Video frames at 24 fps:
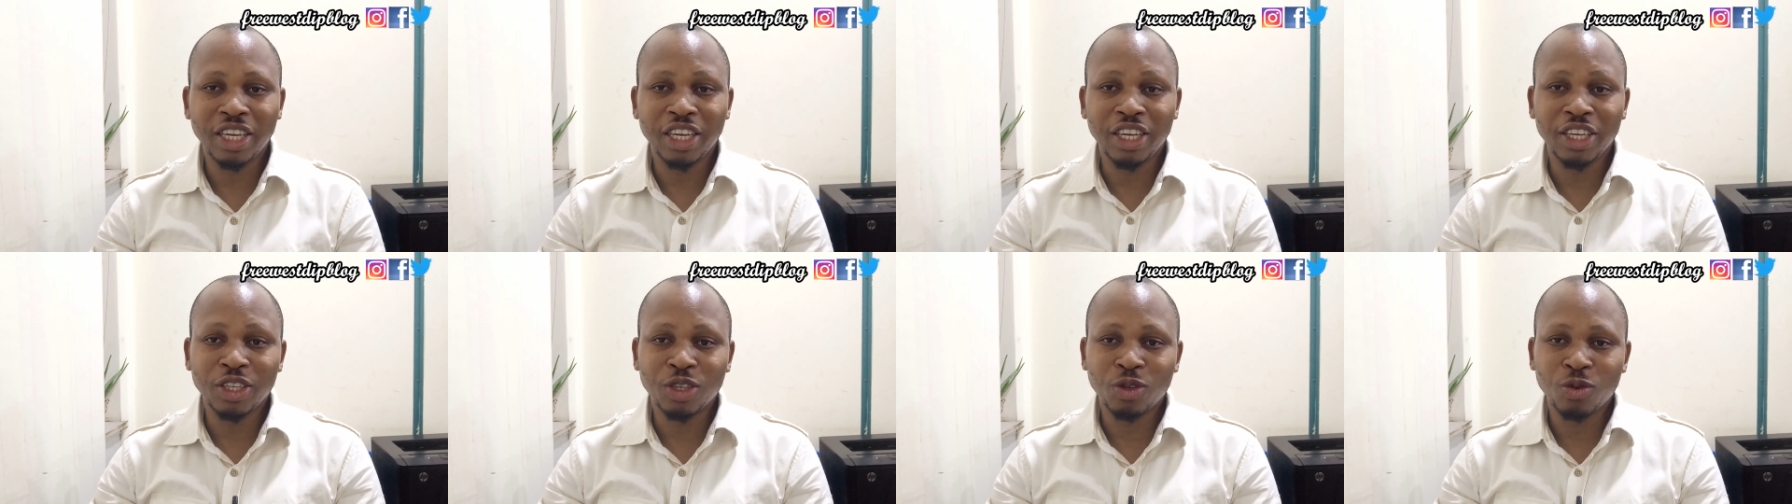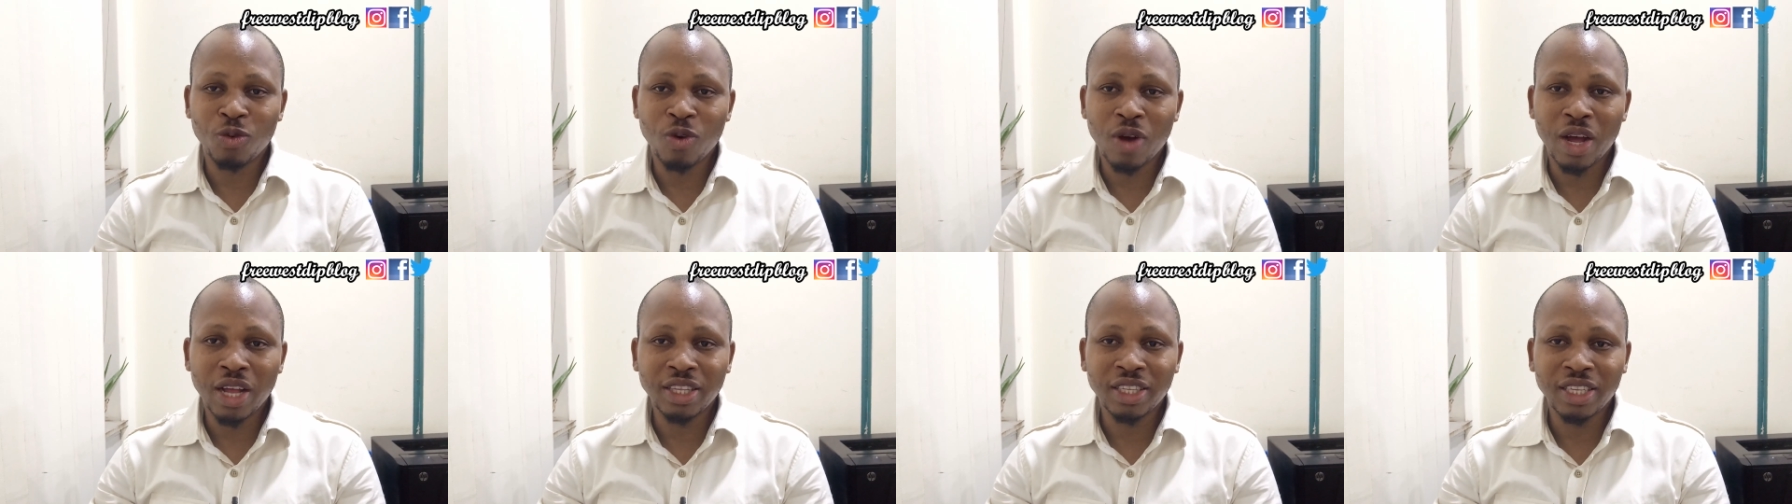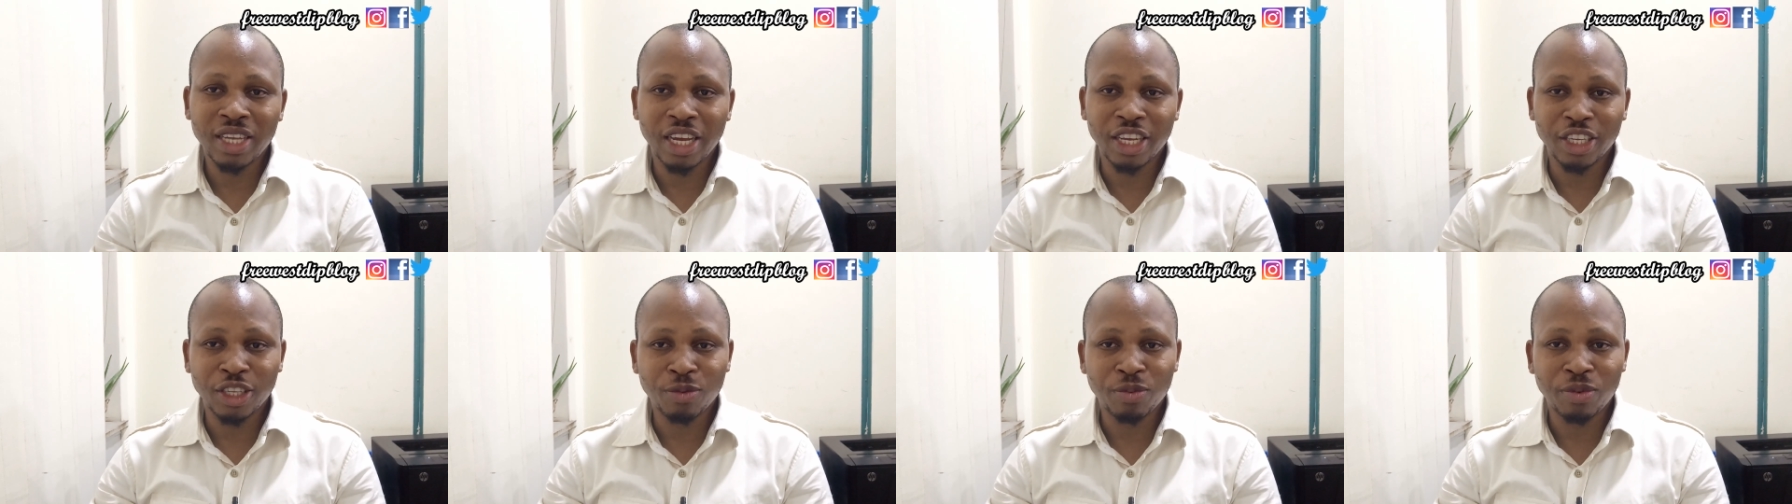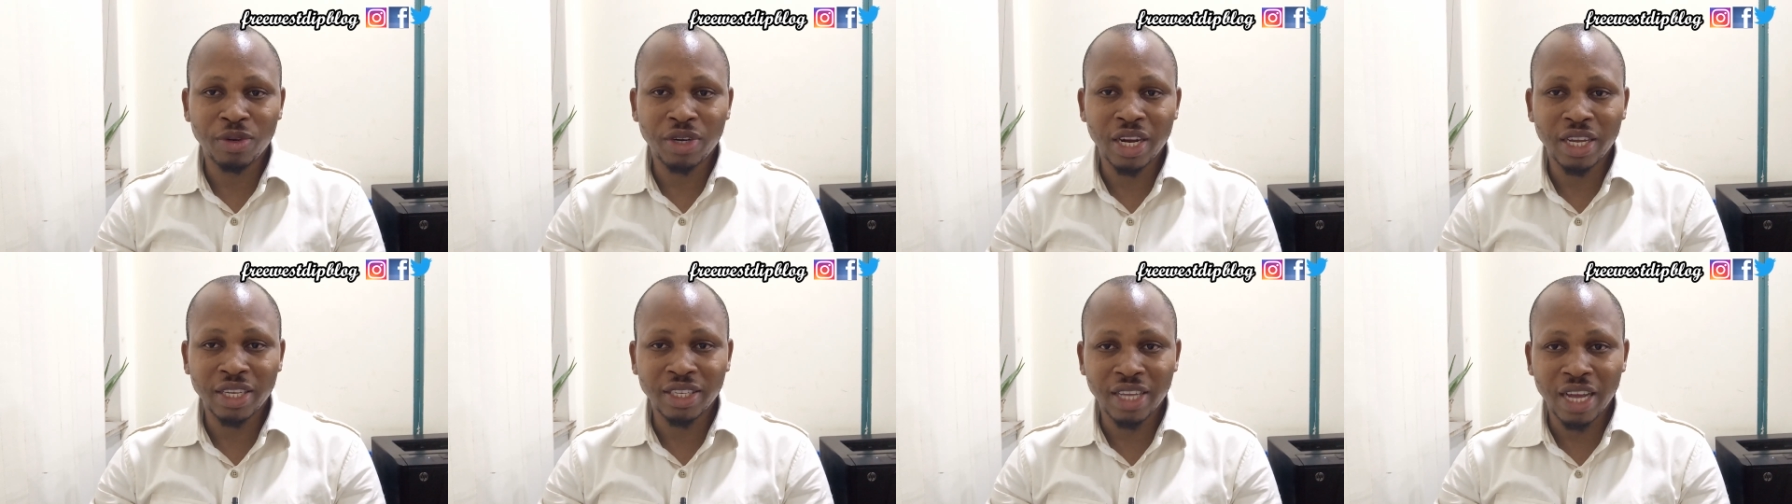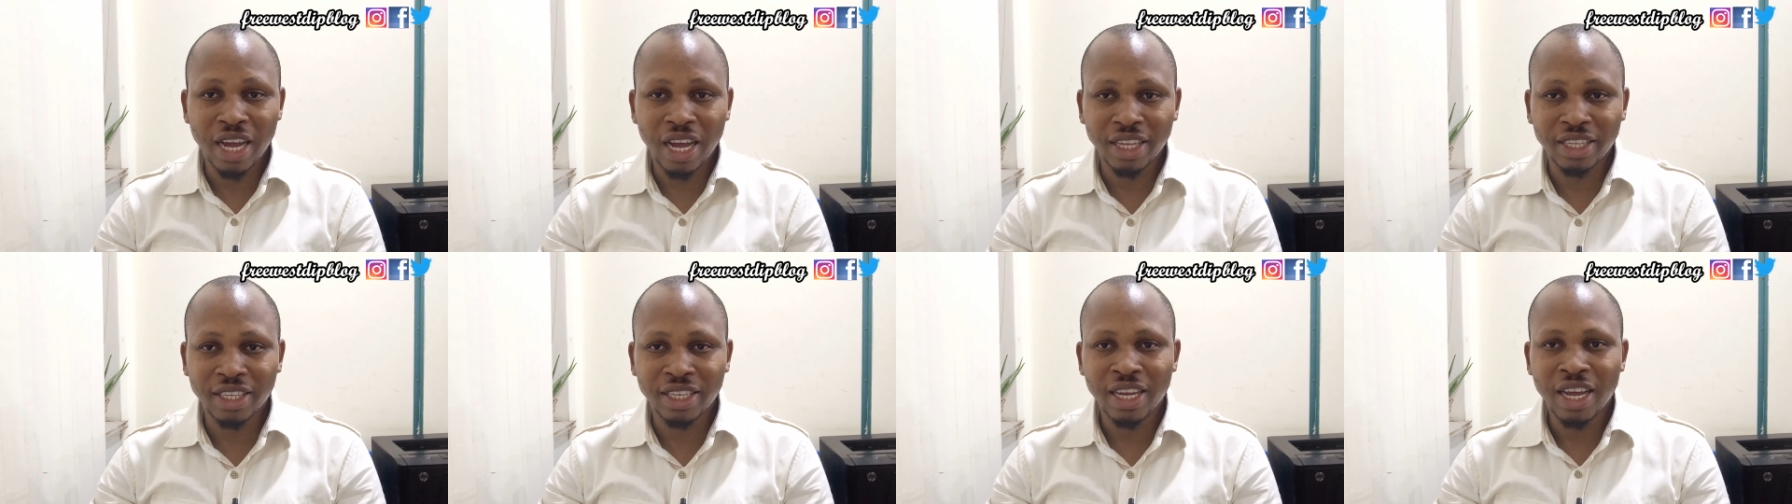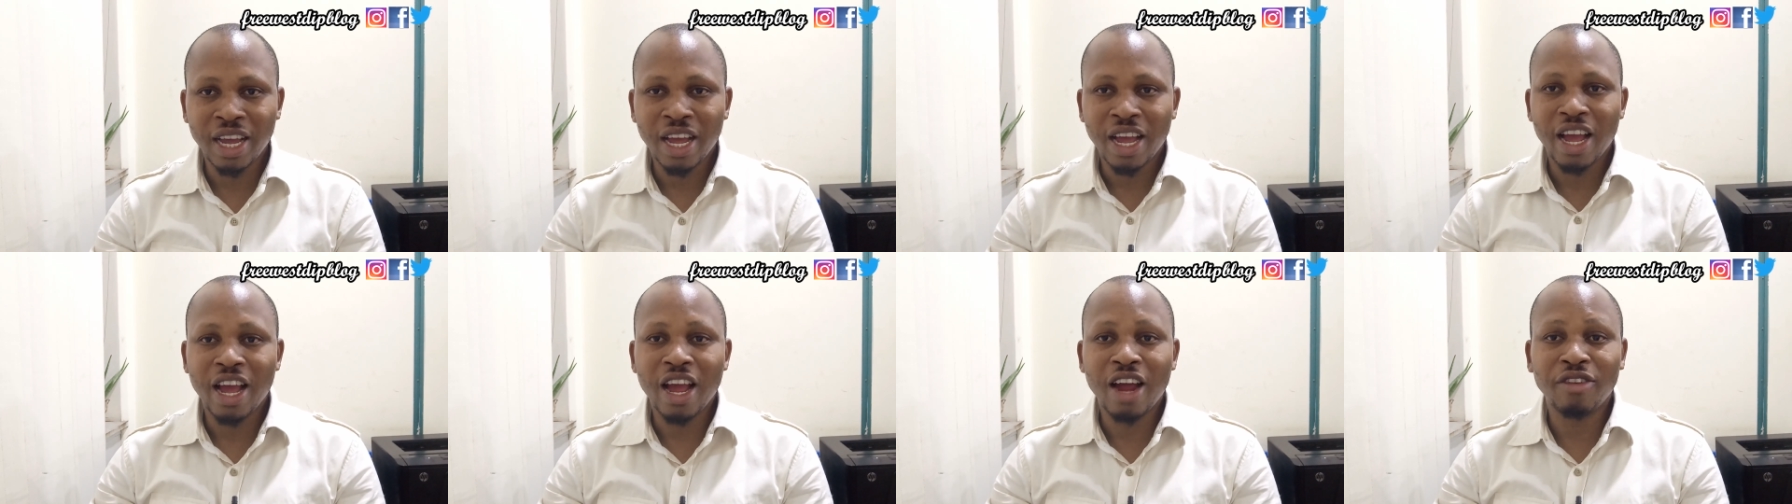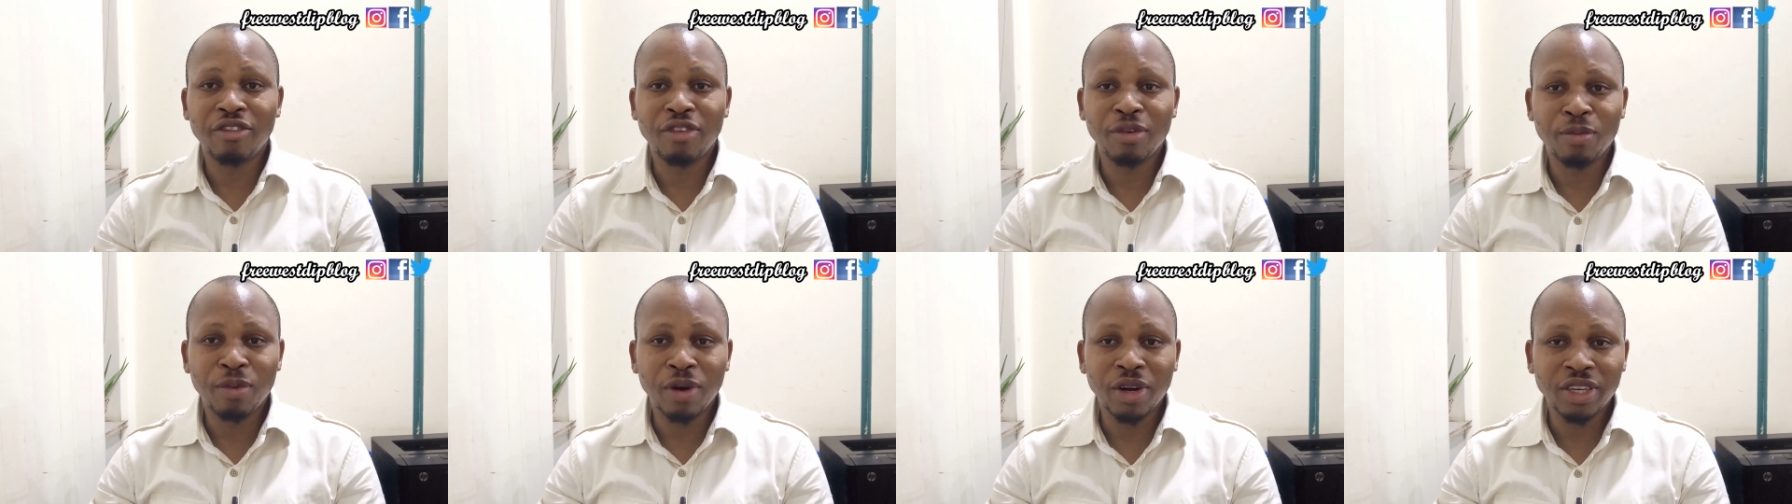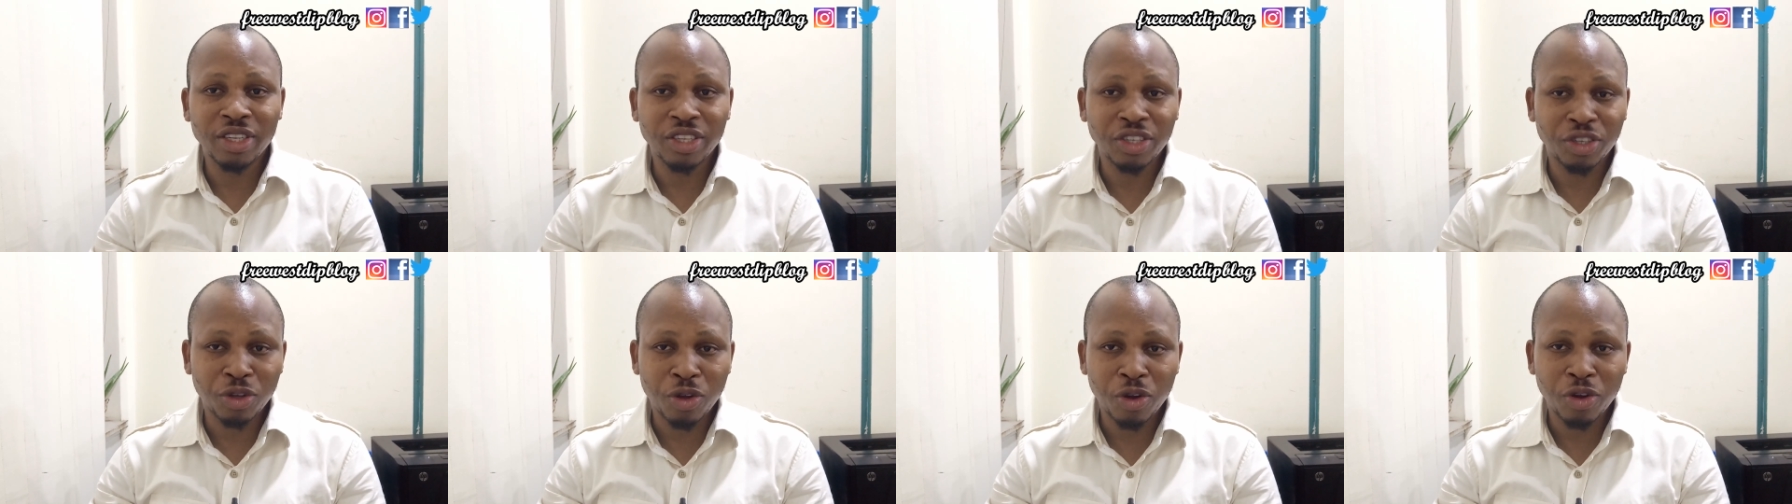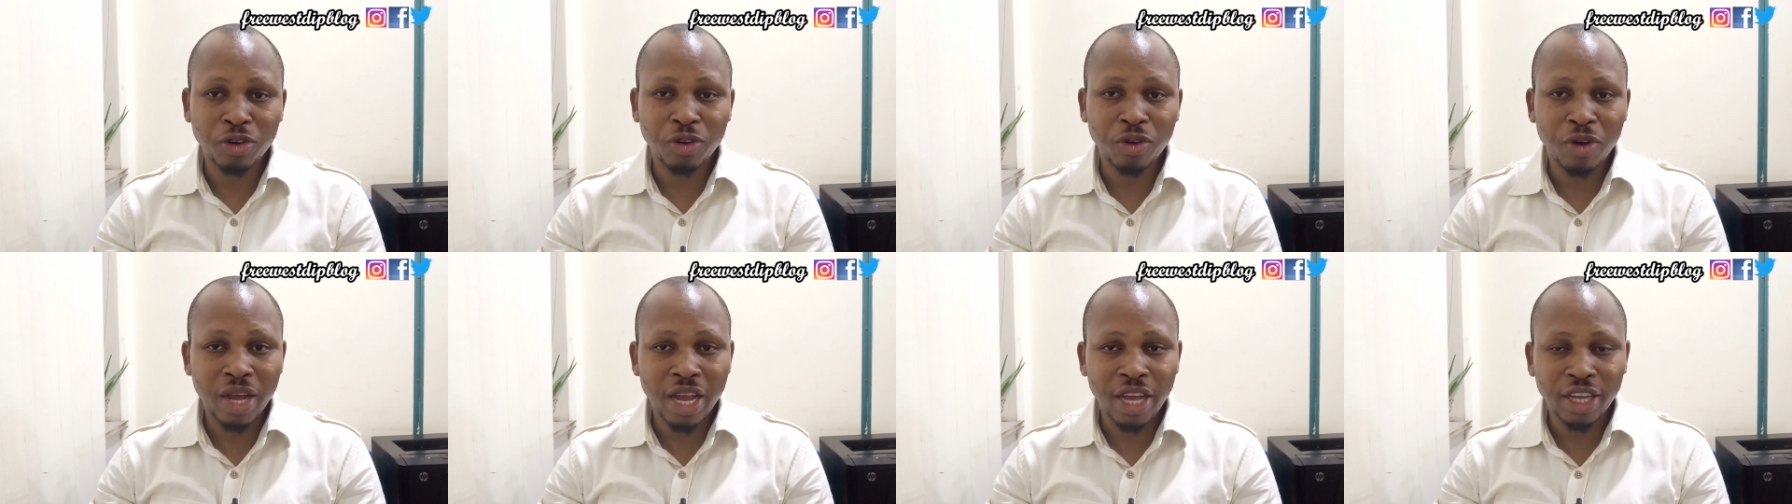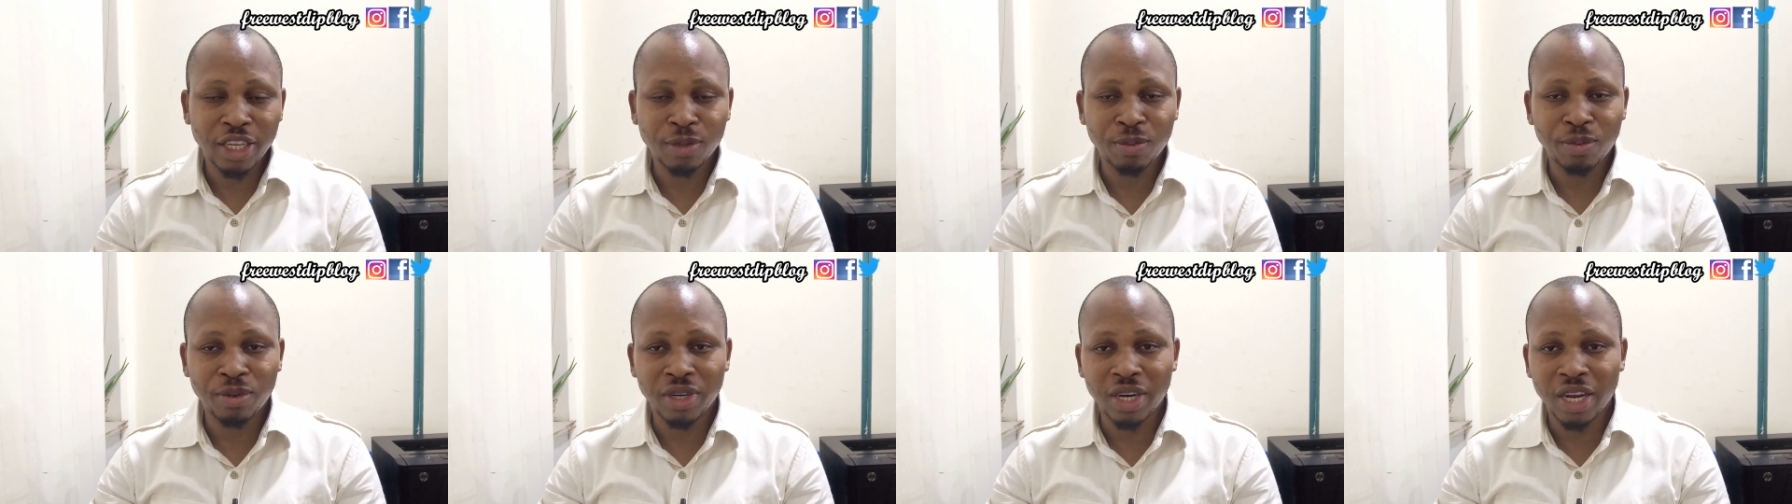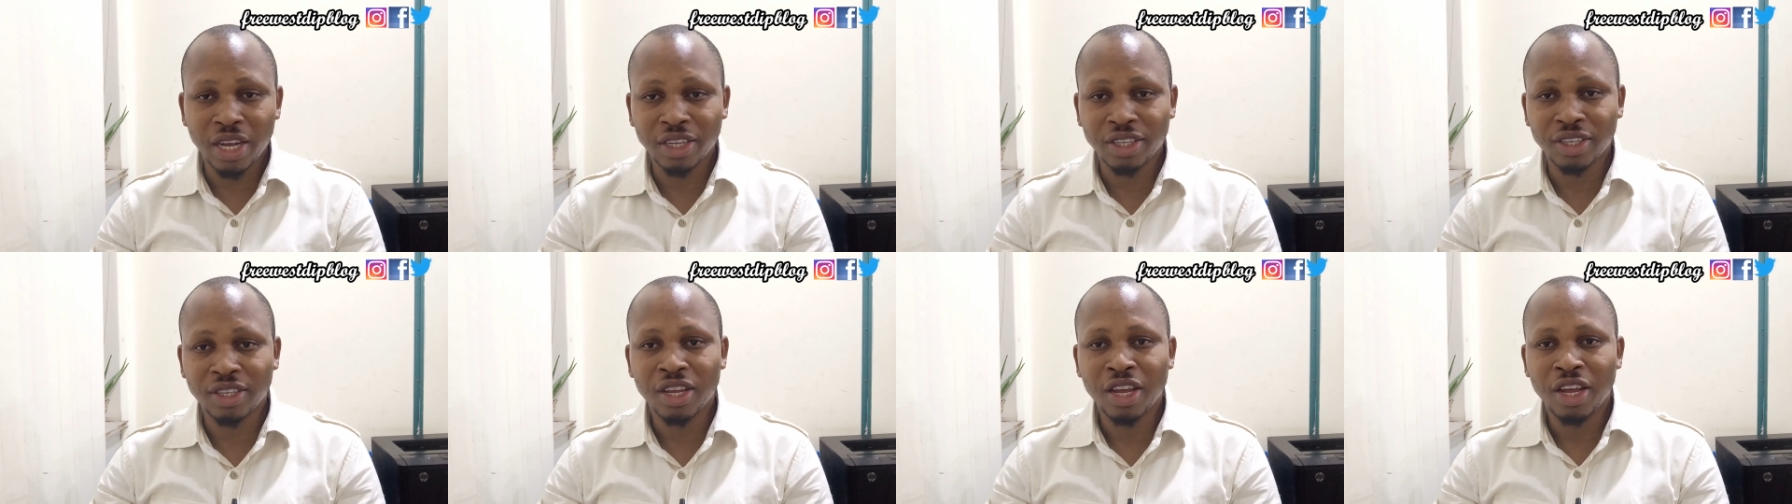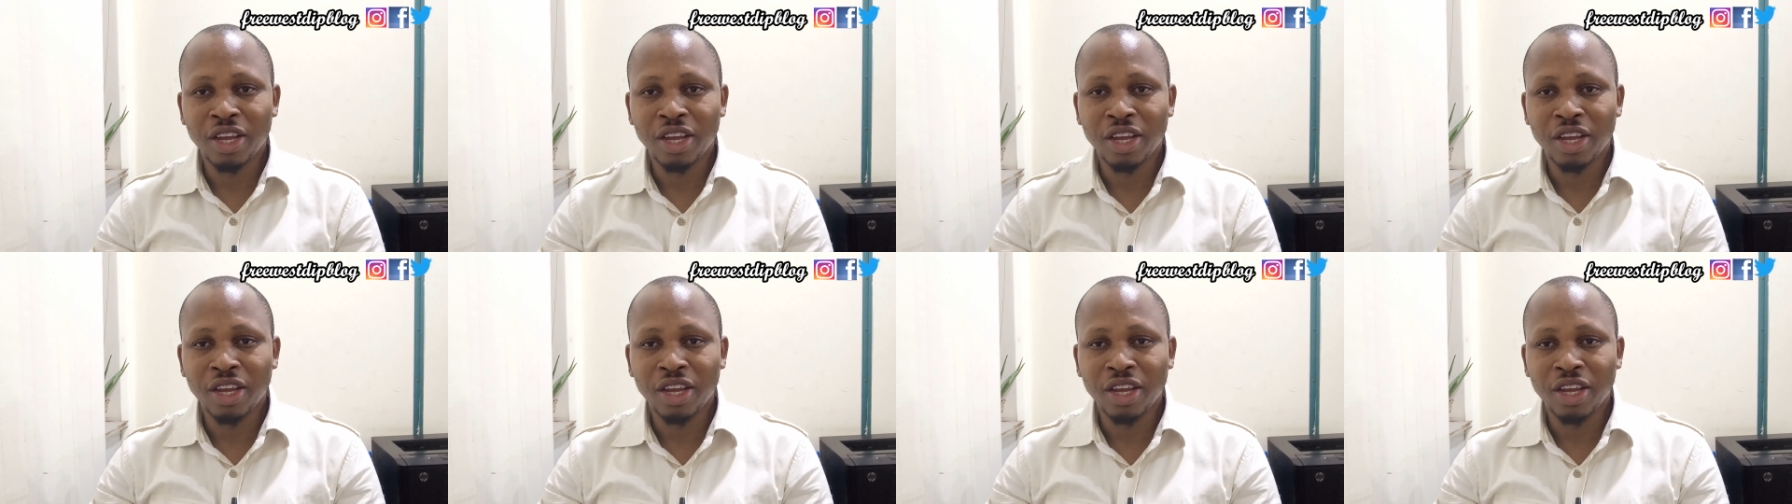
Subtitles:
it's one experience that everybody is going to experience